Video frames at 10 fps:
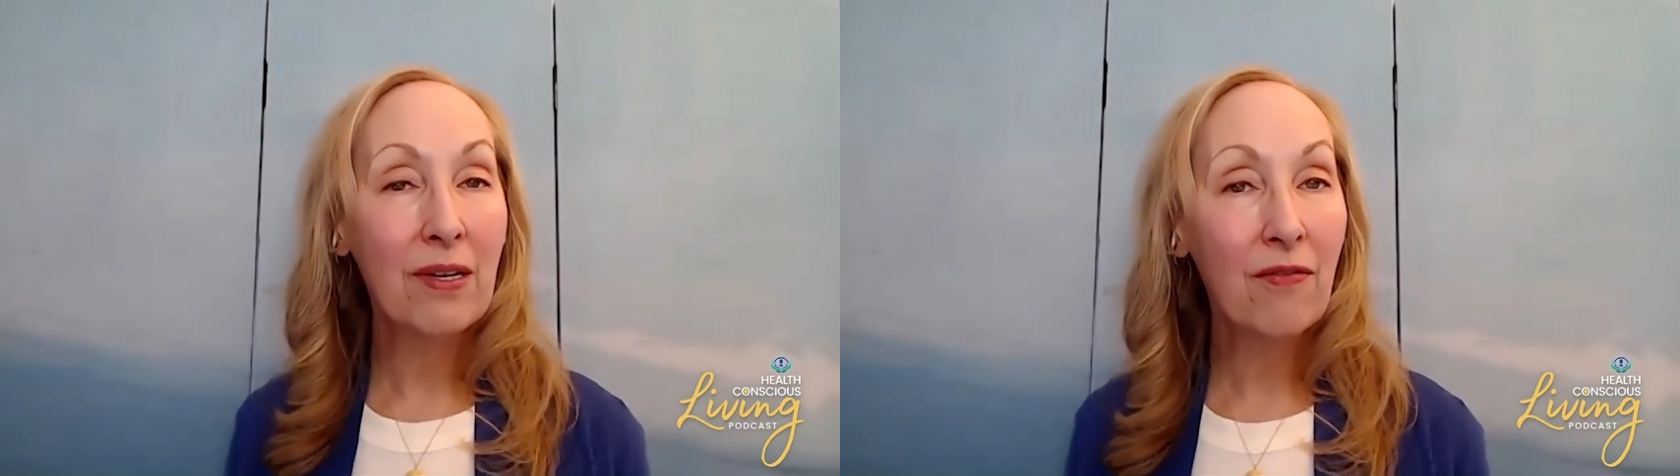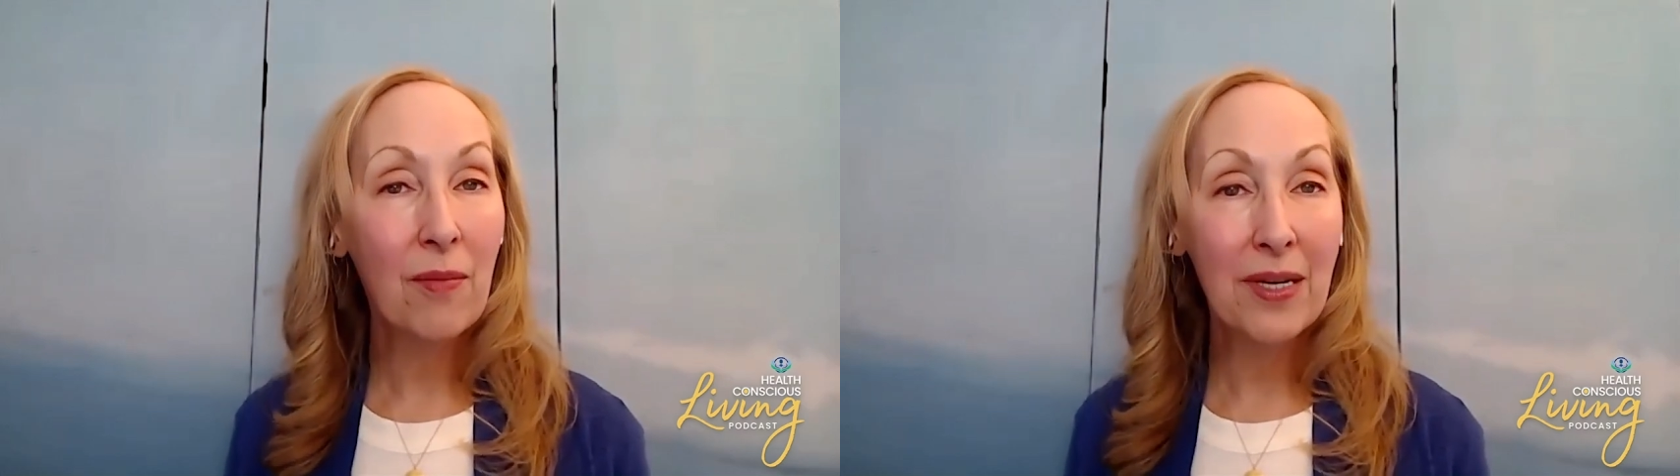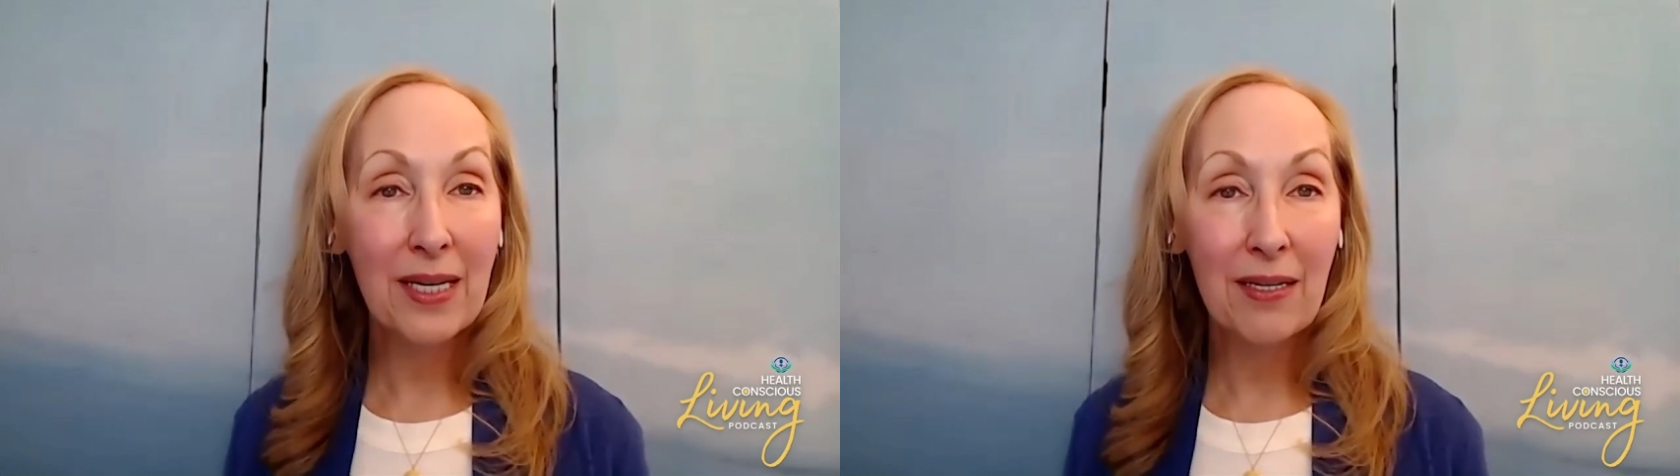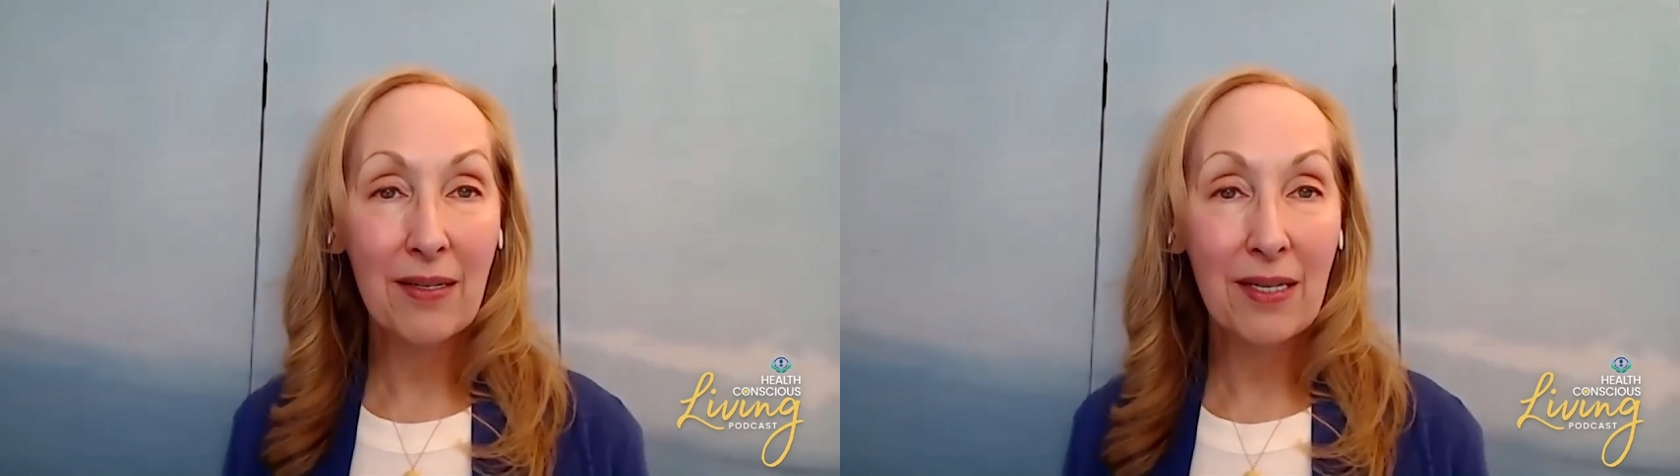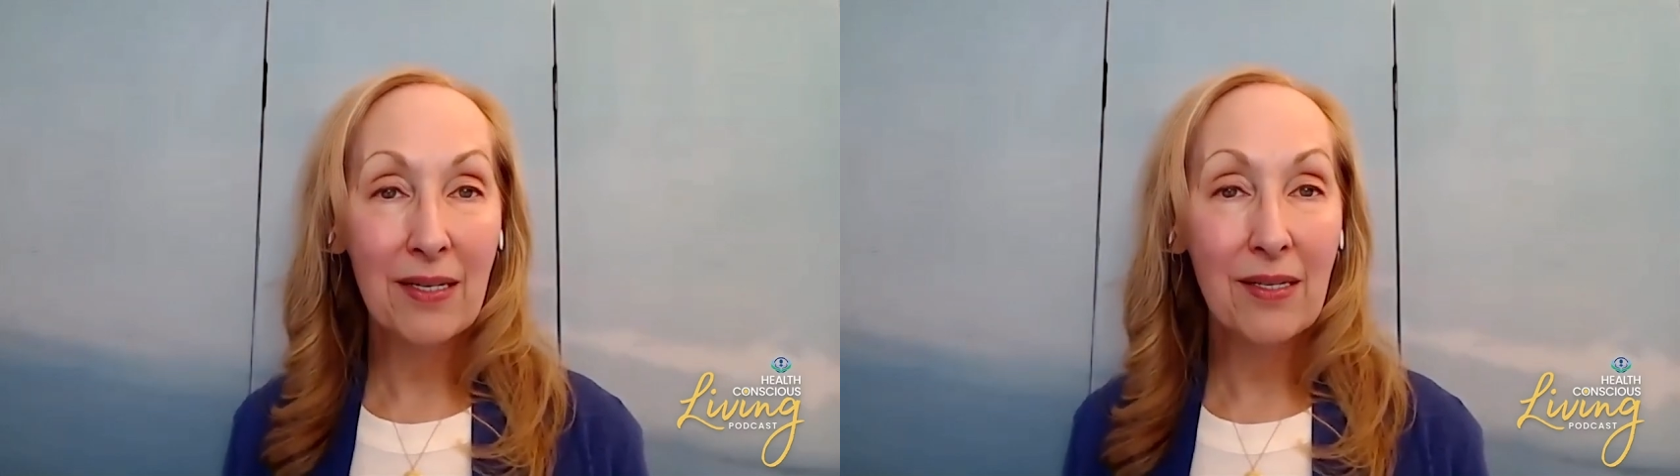from an
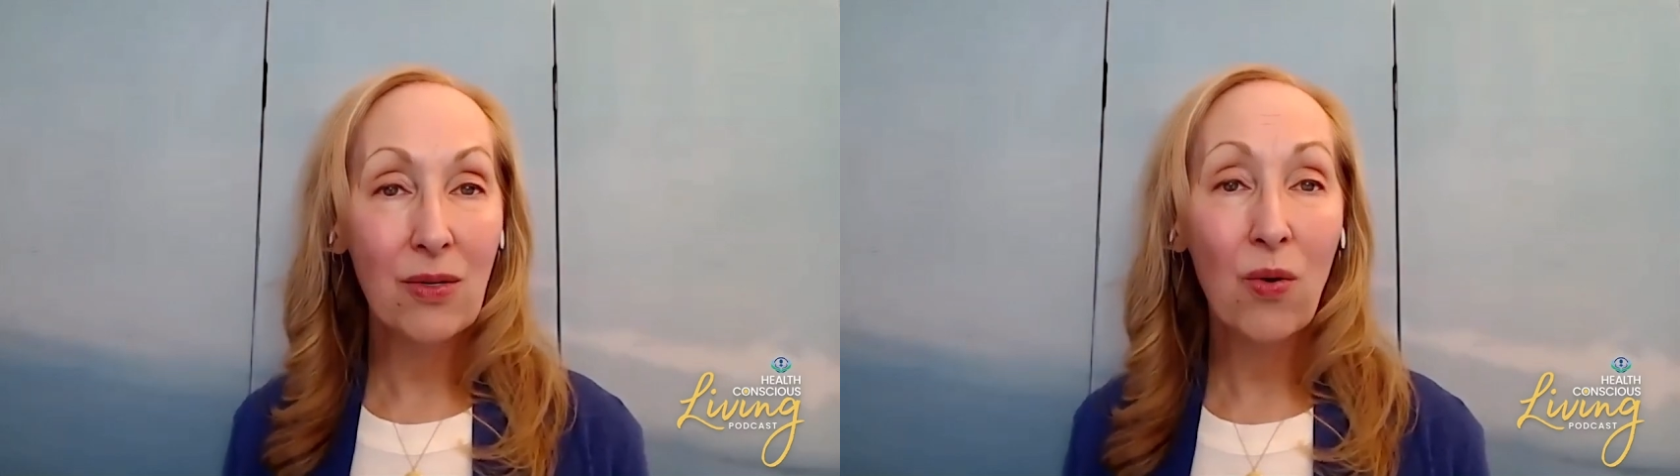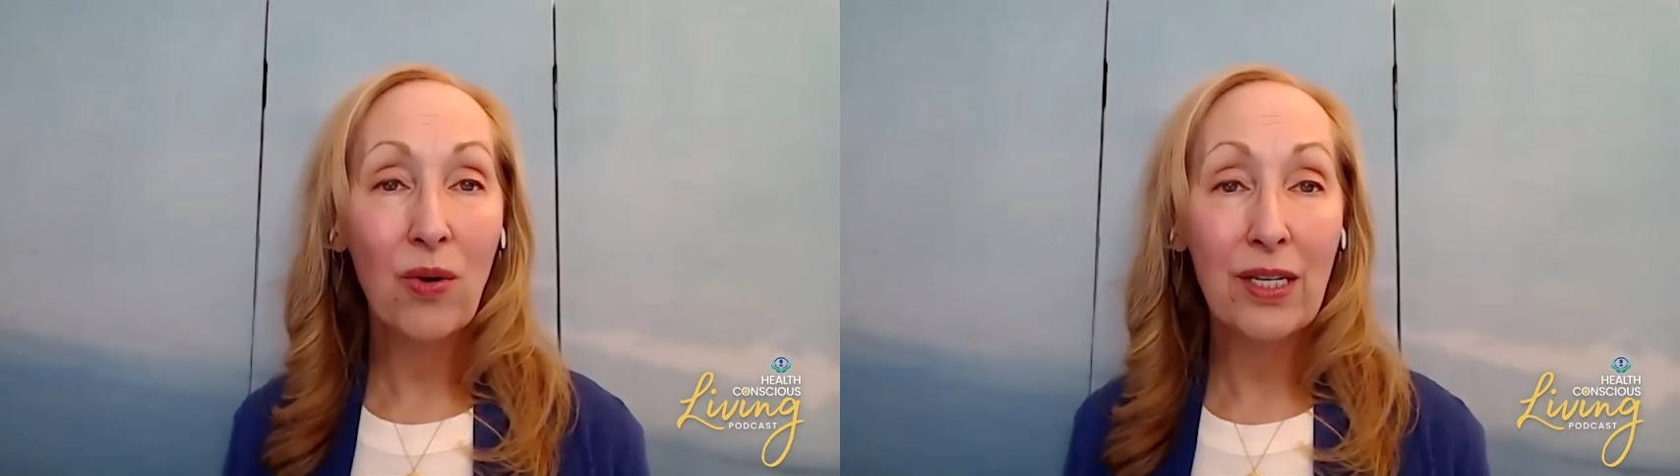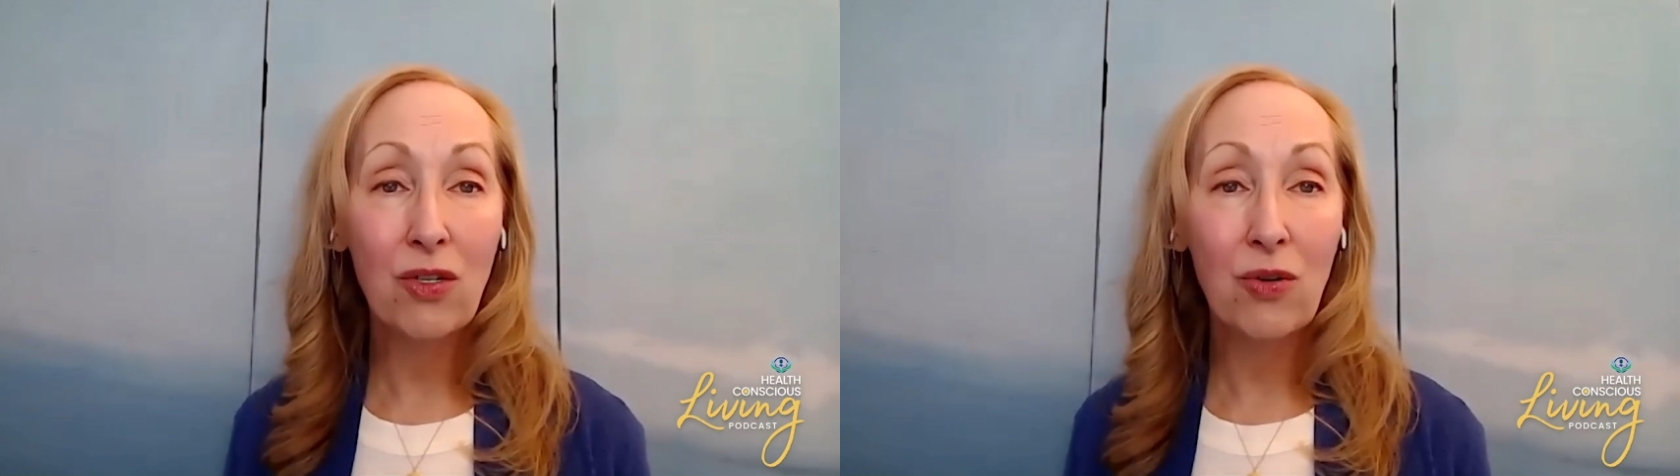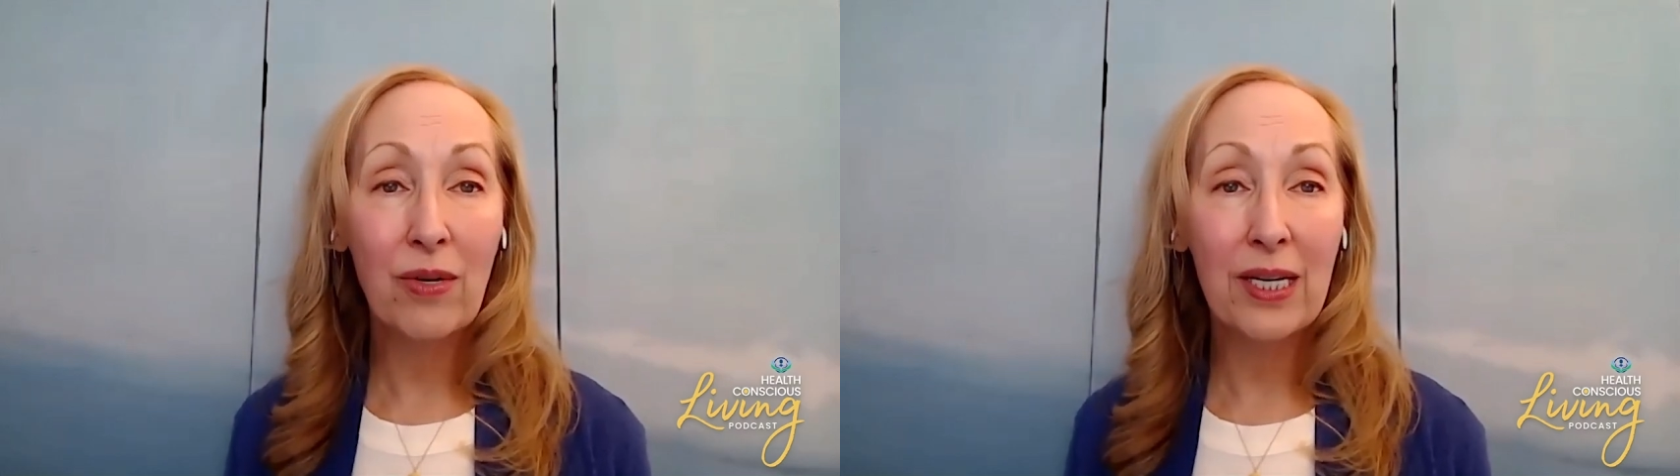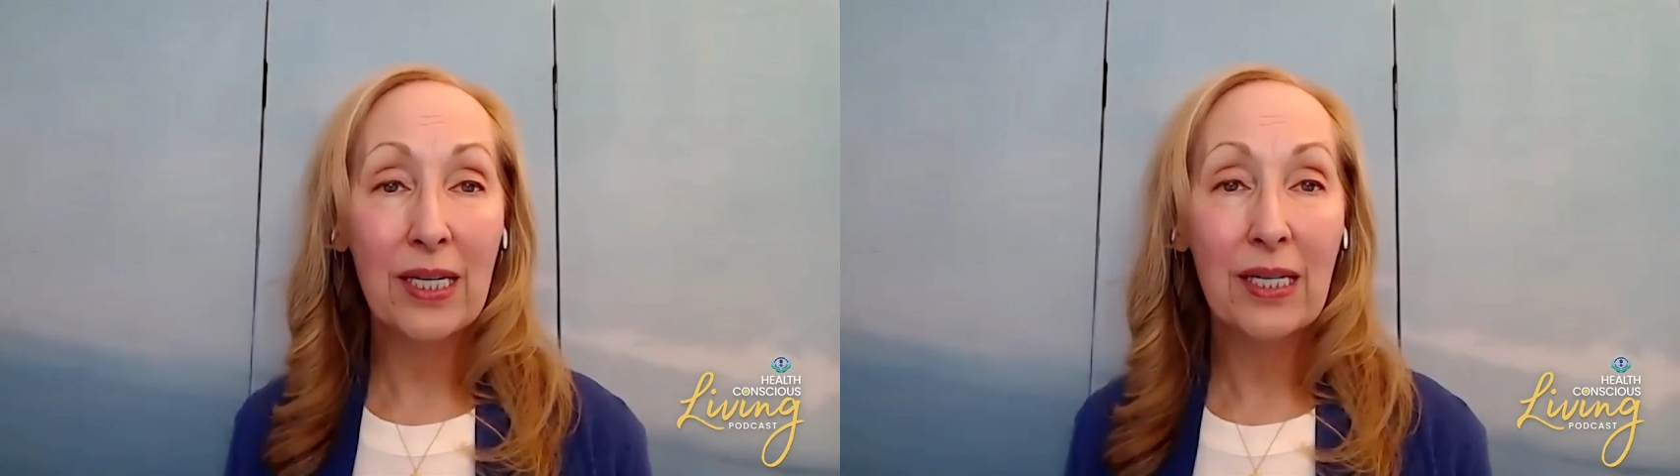illness or
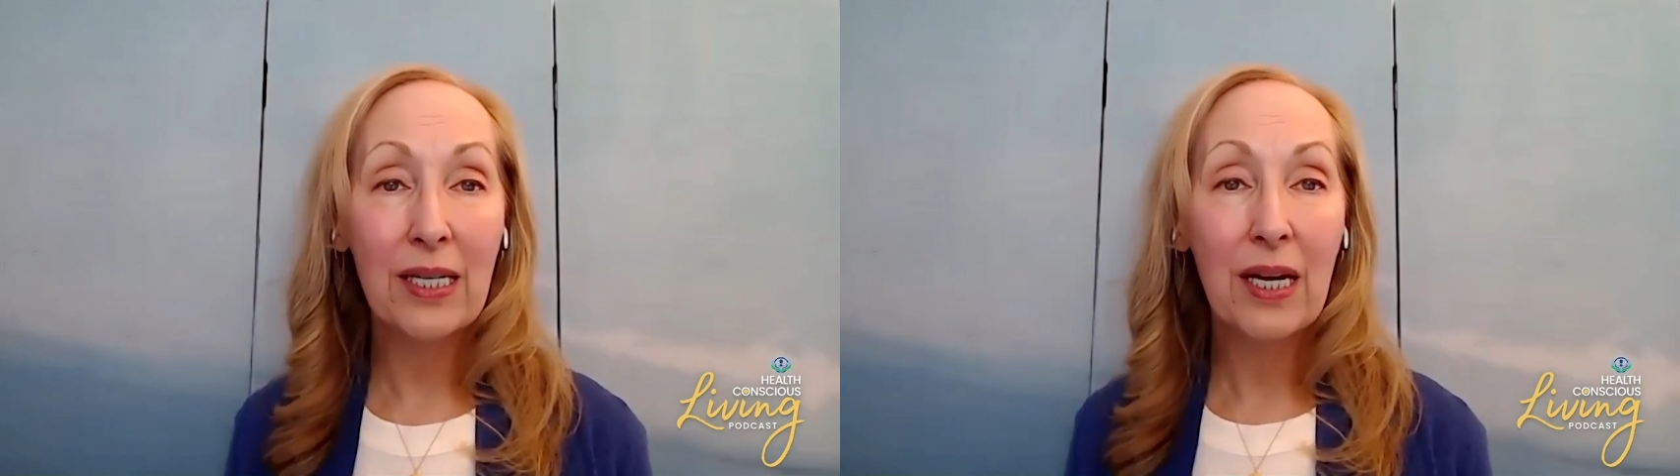injury.